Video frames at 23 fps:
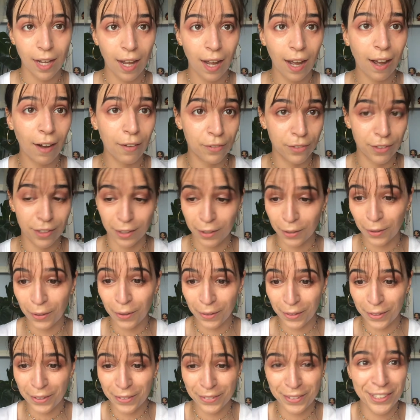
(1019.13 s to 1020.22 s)
after I go
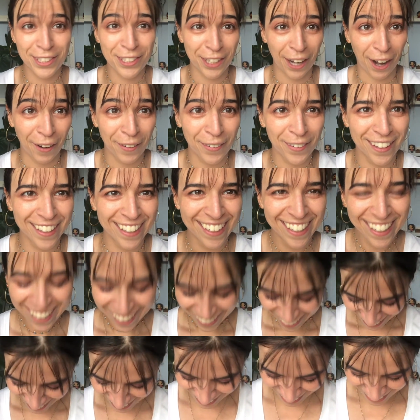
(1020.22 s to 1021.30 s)
out of the shower.
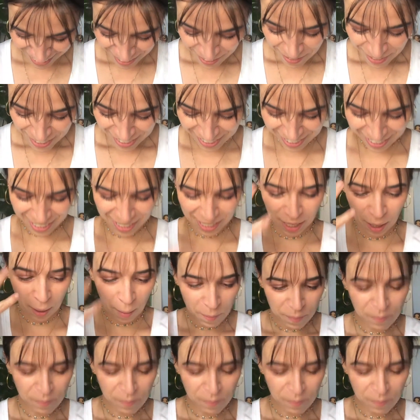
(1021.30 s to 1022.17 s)
It's like a